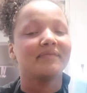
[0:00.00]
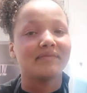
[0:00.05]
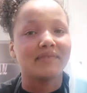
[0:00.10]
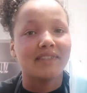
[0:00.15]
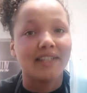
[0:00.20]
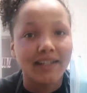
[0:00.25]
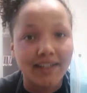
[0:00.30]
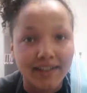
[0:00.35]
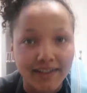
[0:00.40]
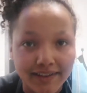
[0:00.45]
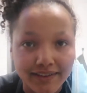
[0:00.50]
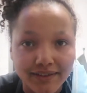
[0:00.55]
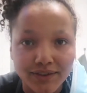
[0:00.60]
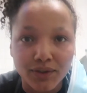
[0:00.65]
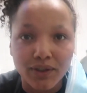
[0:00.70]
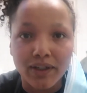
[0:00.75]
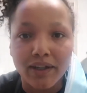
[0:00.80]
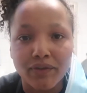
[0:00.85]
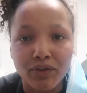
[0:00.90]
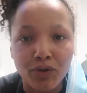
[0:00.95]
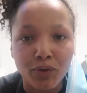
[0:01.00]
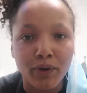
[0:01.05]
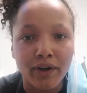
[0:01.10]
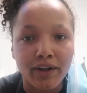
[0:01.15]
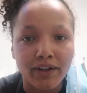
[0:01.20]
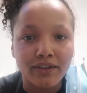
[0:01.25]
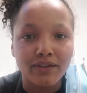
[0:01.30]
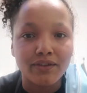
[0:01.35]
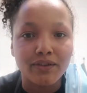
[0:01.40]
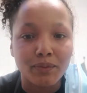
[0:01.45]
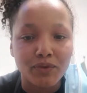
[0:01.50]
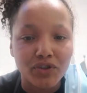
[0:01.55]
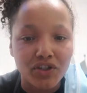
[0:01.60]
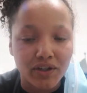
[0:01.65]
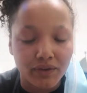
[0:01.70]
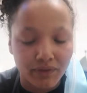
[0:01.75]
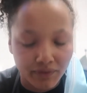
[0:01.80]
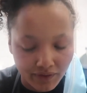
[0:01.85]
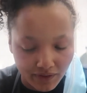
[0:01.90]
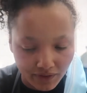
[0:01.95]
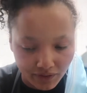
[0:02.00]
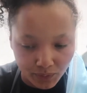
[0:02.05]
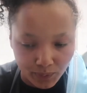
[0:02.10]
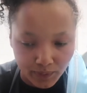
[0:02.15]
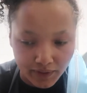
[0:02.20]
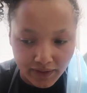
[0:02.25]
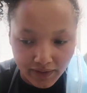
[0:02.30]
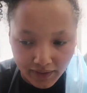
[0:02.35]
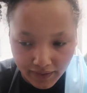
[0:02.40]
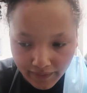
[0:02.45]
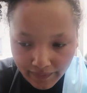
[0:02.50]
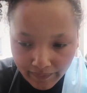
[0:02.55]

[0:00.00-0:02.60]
Yeah, so I have quite some shifts this week.